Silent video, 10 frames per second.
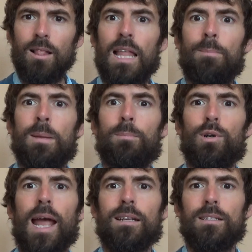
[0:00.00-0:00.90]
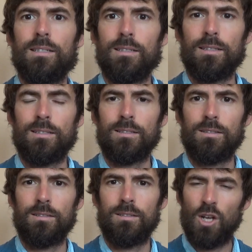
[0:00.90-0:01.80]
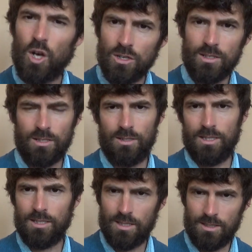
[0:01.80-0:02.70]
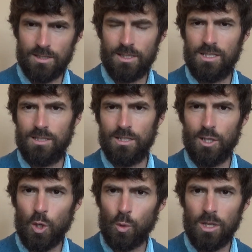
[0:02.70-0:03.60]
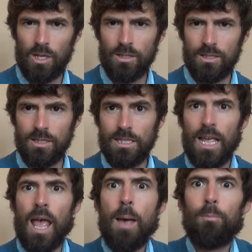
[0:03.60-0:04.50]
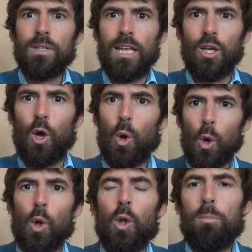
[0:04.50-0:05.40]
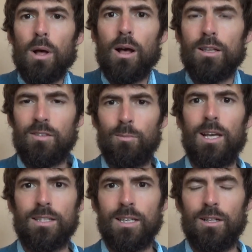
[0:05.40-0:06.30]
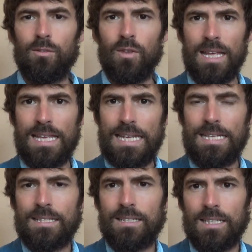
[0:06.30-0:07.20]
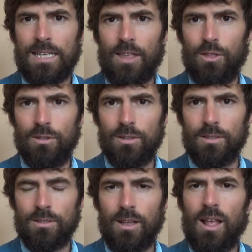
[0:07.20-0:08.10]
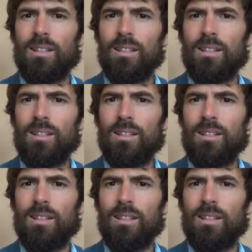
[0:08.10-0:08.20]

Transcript: Let me practice honestly, sincerely, wholeheartedly, bringing all parts of myself into togetherness.